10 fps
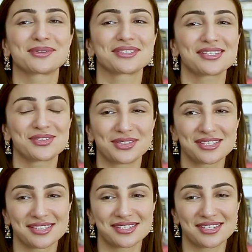because I saw
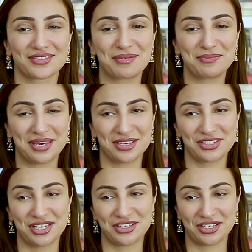this Instagram page
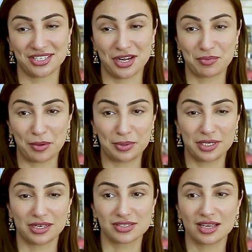and I checked it out properly
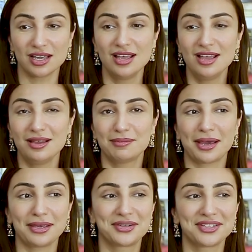and I was like,
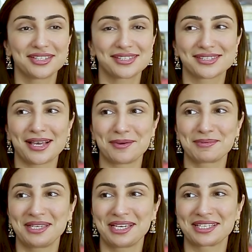my goodness, it's
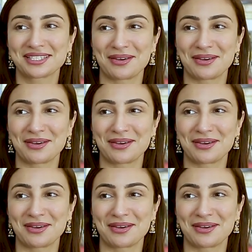happening and it's